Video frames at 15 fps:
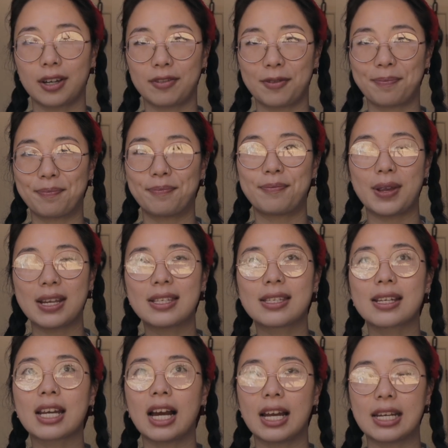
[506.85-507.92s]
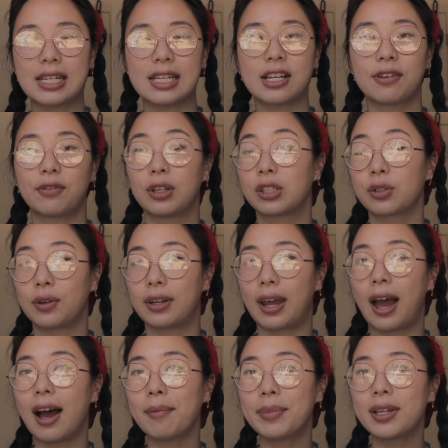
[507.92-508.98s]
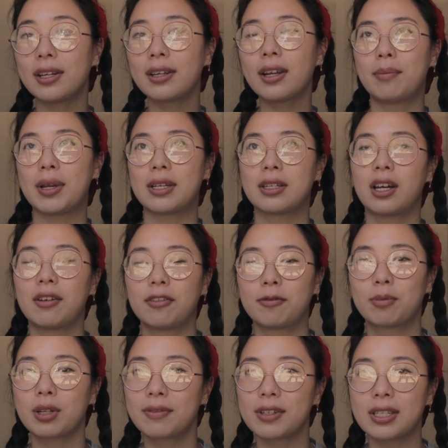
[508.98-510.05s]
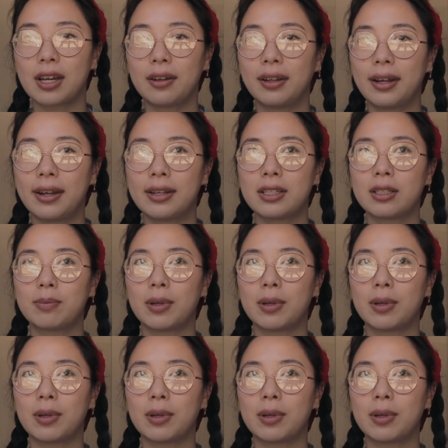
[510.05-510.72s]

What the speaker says: I have a basic idea of what's going to happen based off of previous outlines,